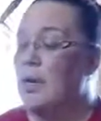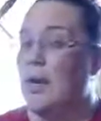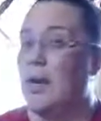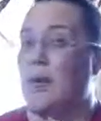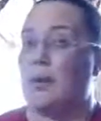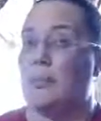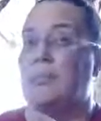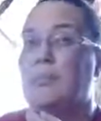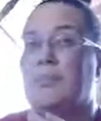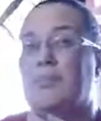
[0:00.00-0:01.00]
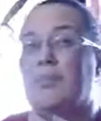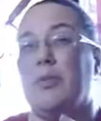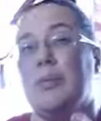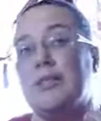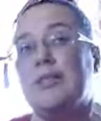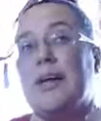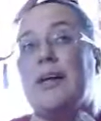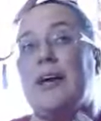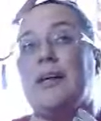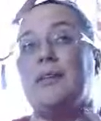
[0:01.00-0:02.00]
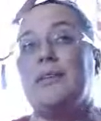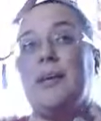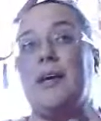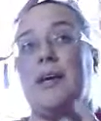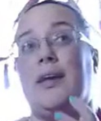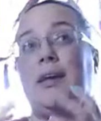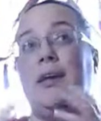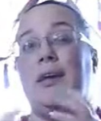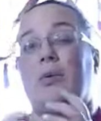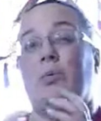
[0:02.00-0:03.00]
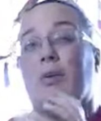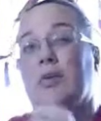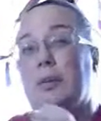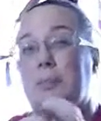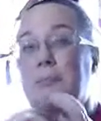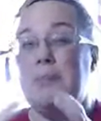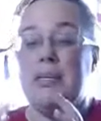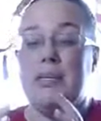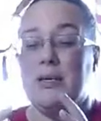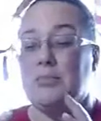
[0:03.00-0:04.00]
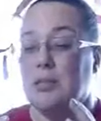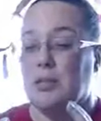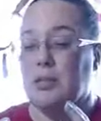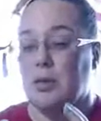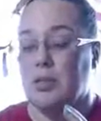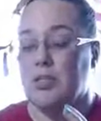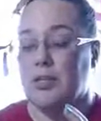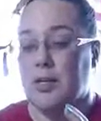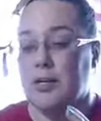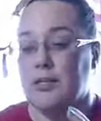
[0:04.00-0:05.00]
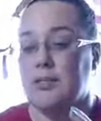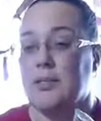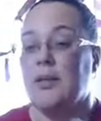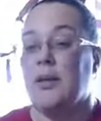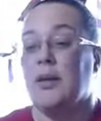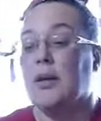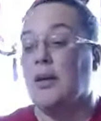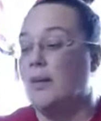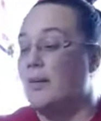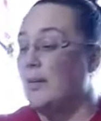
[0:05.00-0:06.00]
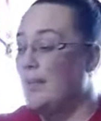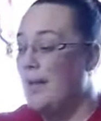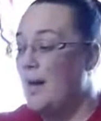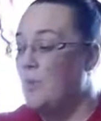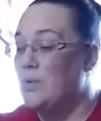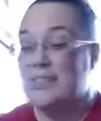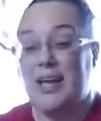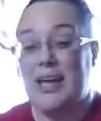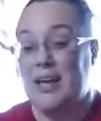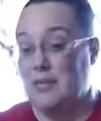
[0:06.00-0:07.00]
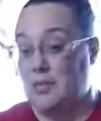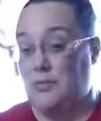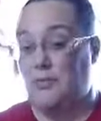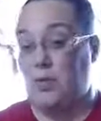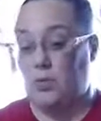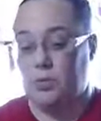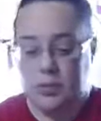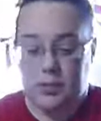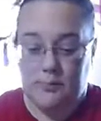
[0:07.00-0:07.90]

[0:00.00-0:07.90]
The ones I got today were like medium to large size, and that was 8 of those.